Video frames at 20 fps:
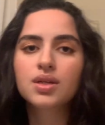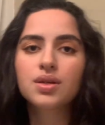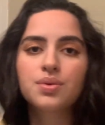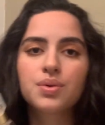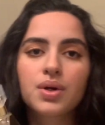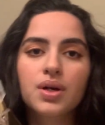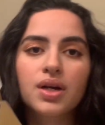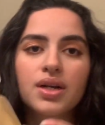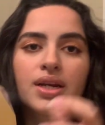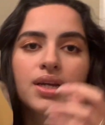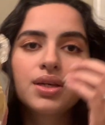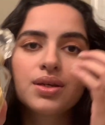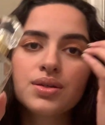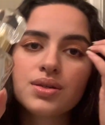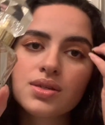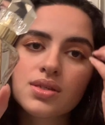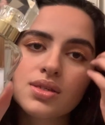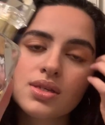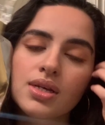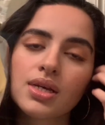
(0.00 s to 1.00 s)
We're gonna
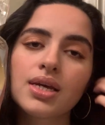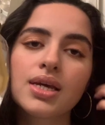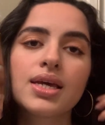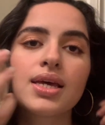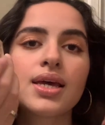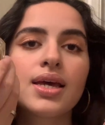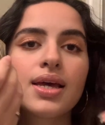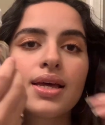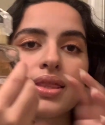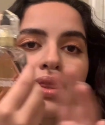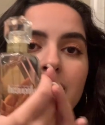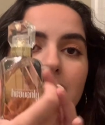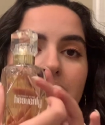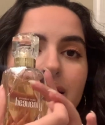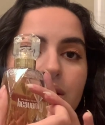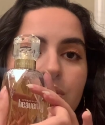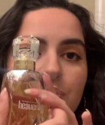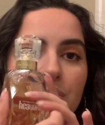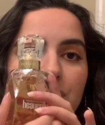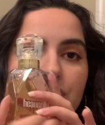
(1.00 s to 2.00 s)
use
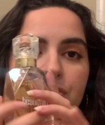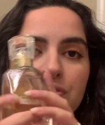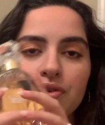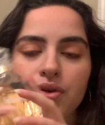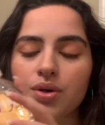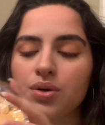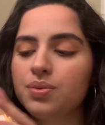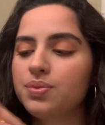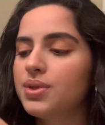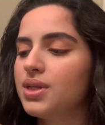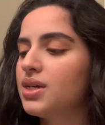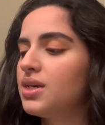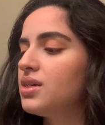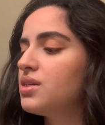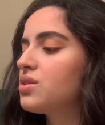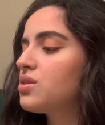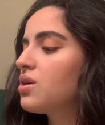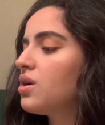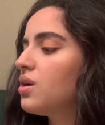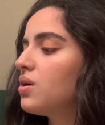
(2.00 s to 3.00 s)
this perfume that
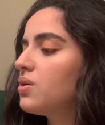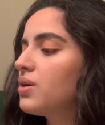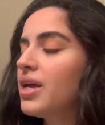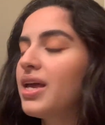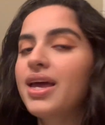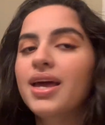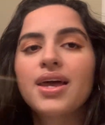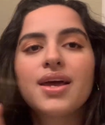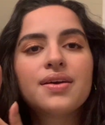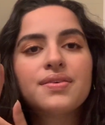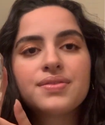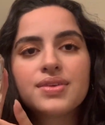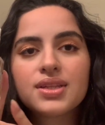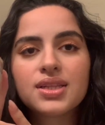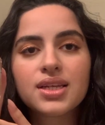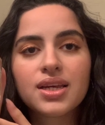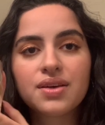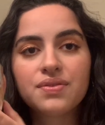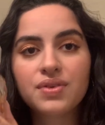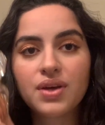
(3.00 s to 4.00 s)
is called
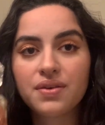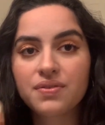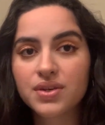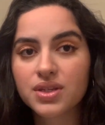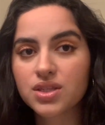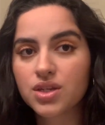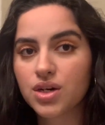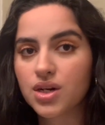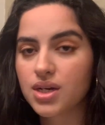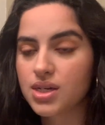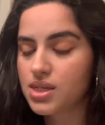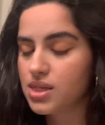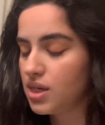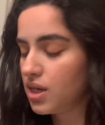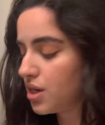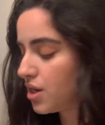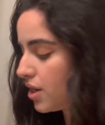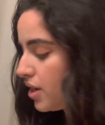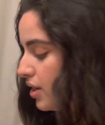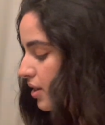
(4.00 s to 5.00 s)
Heavenly by Victoria's
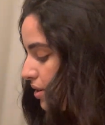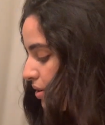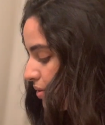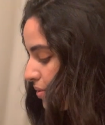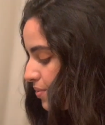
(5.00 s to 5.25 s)
Secret.